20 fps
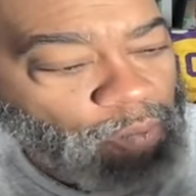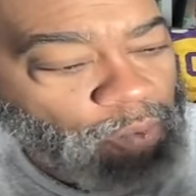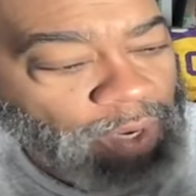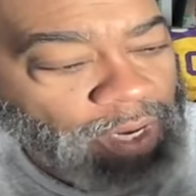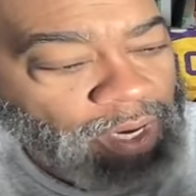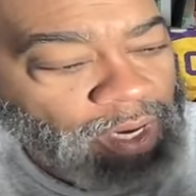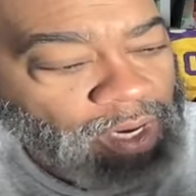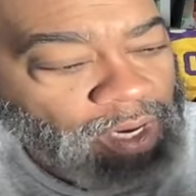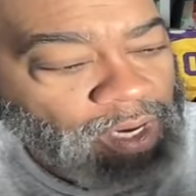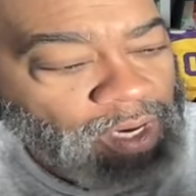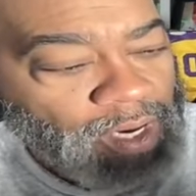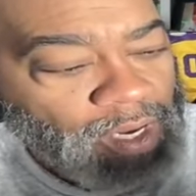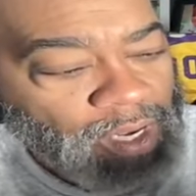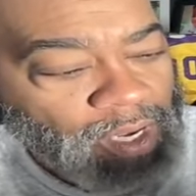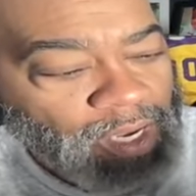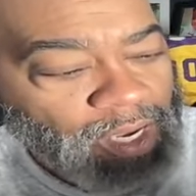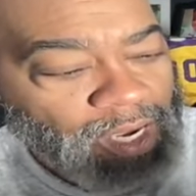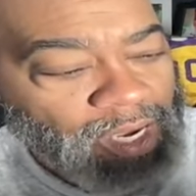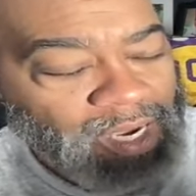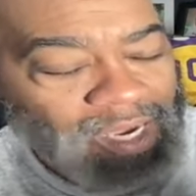where
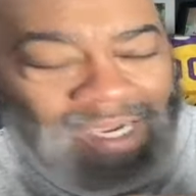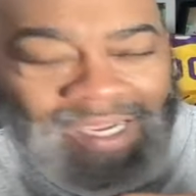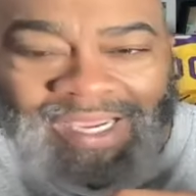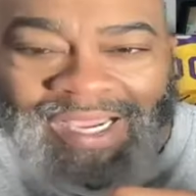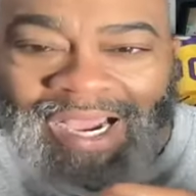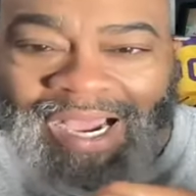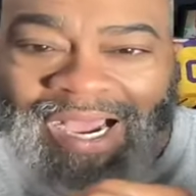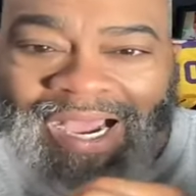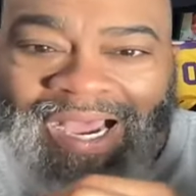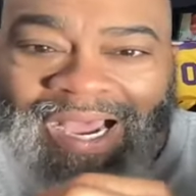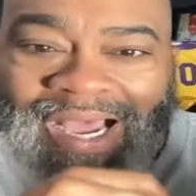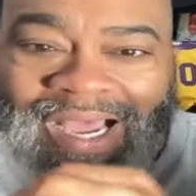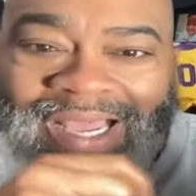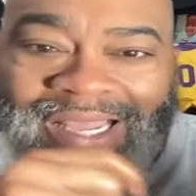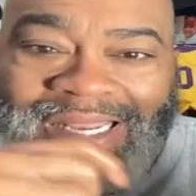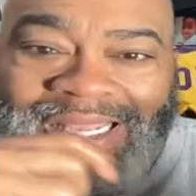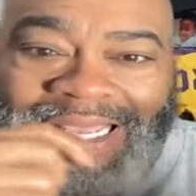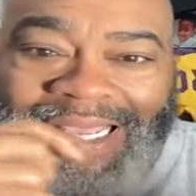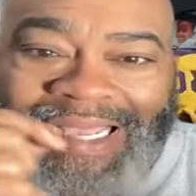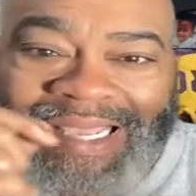uh, God
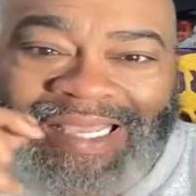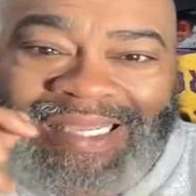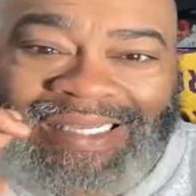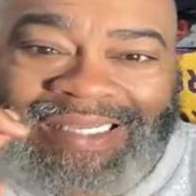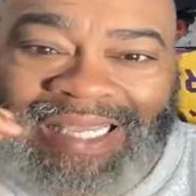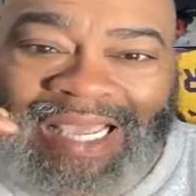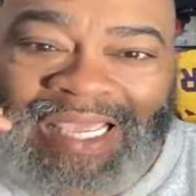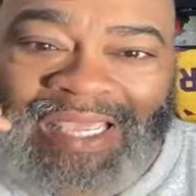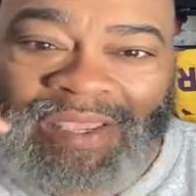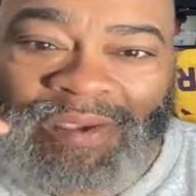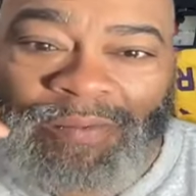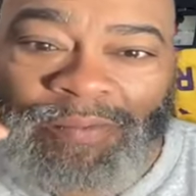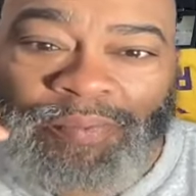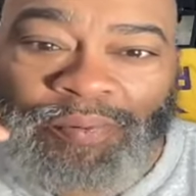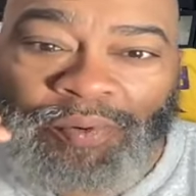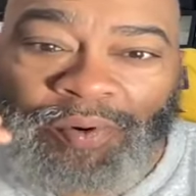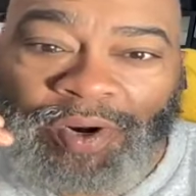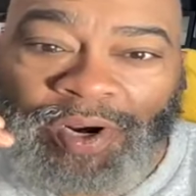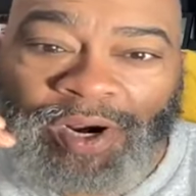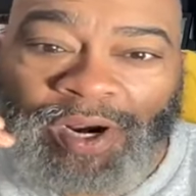is taking
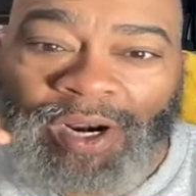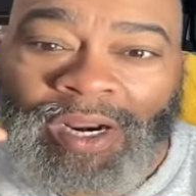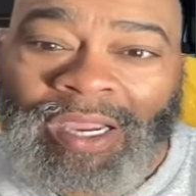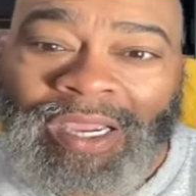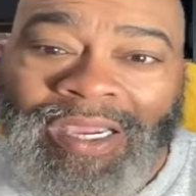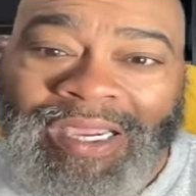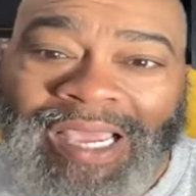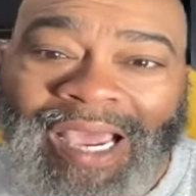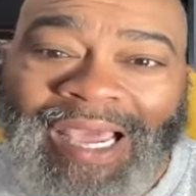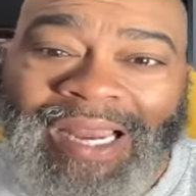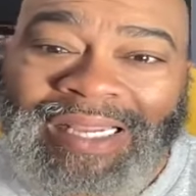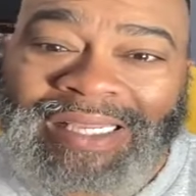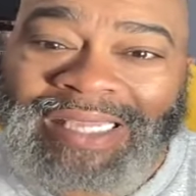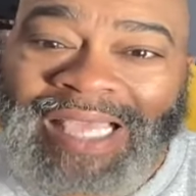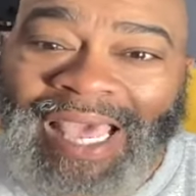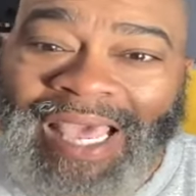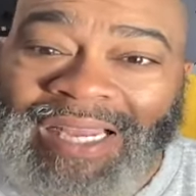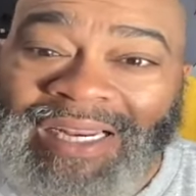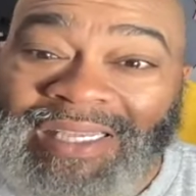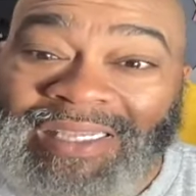prayer. God has
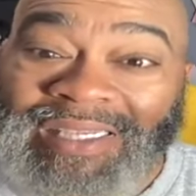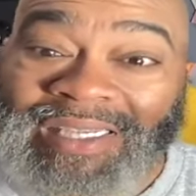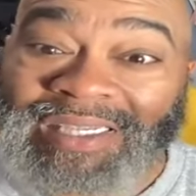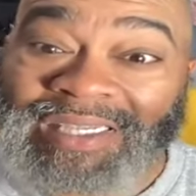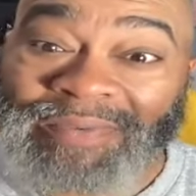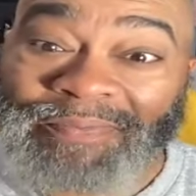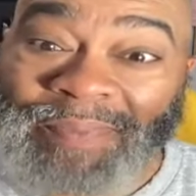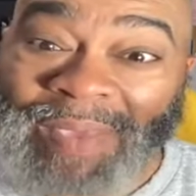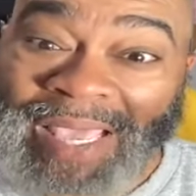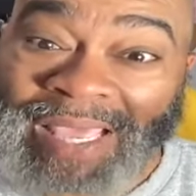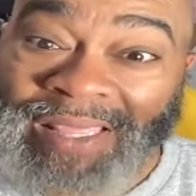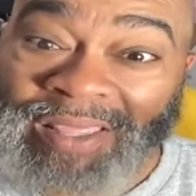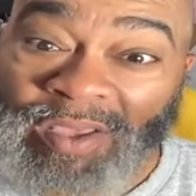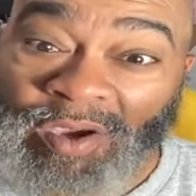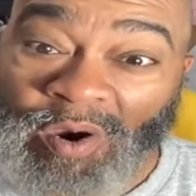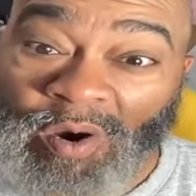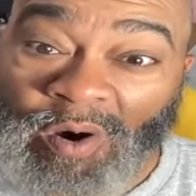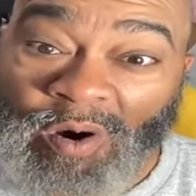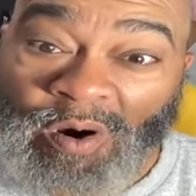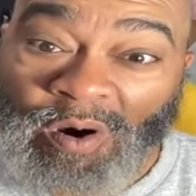had us expand the
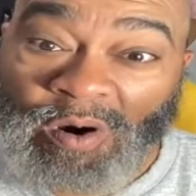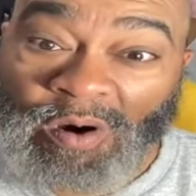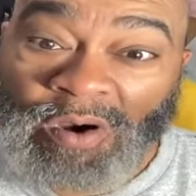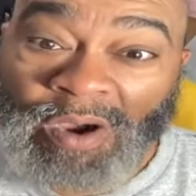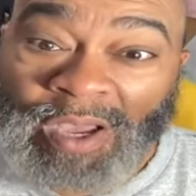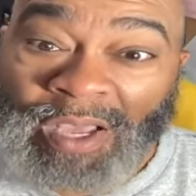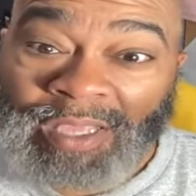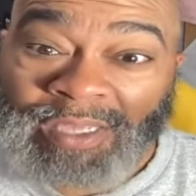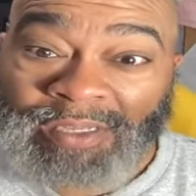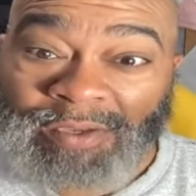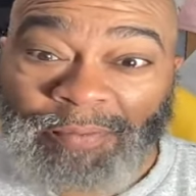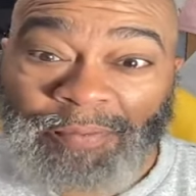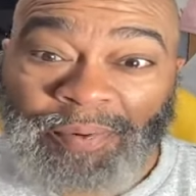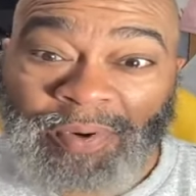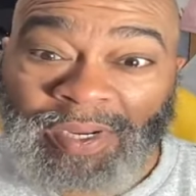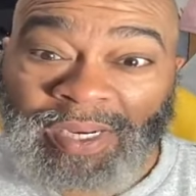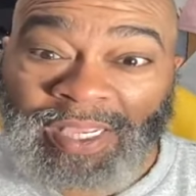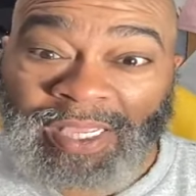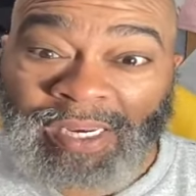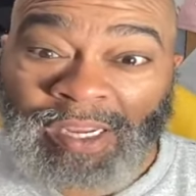call to
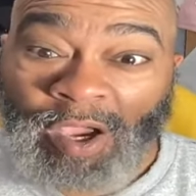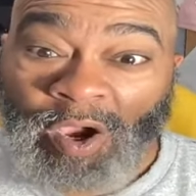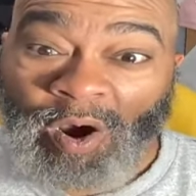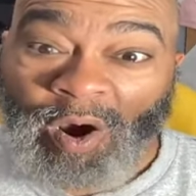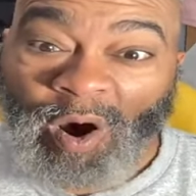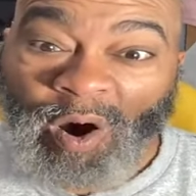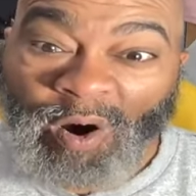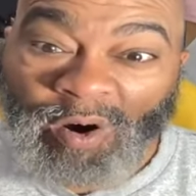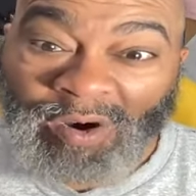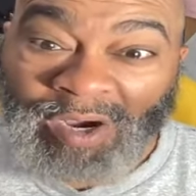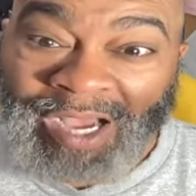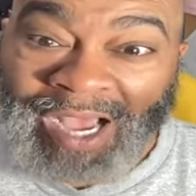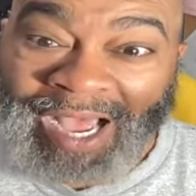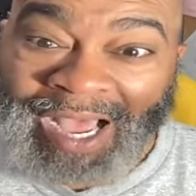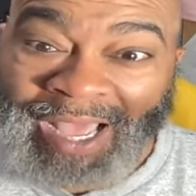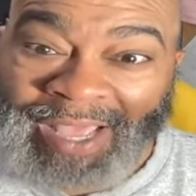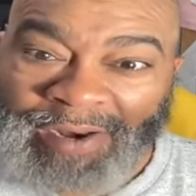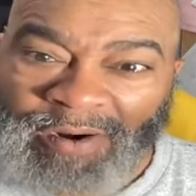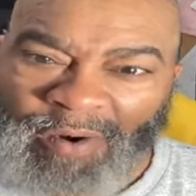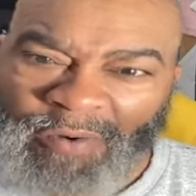put it
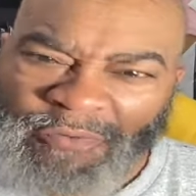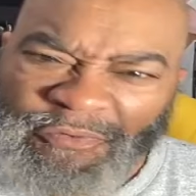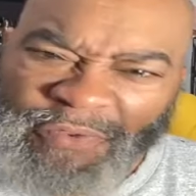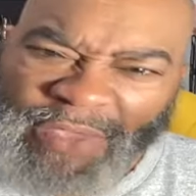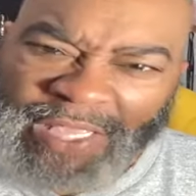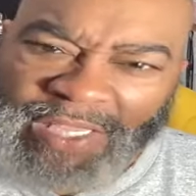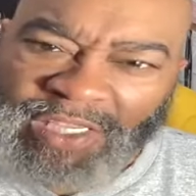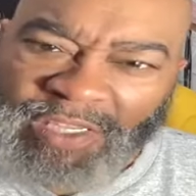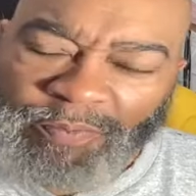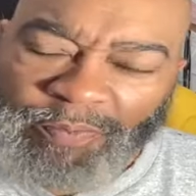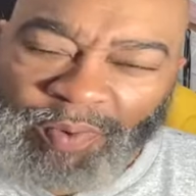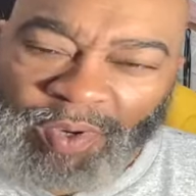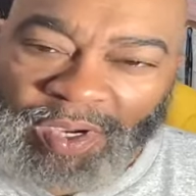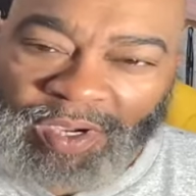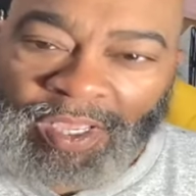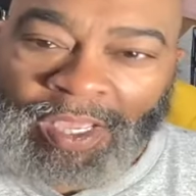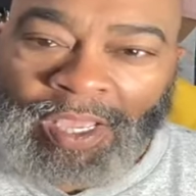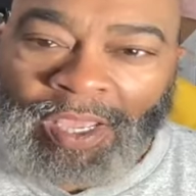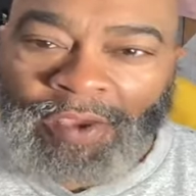online on Facebook.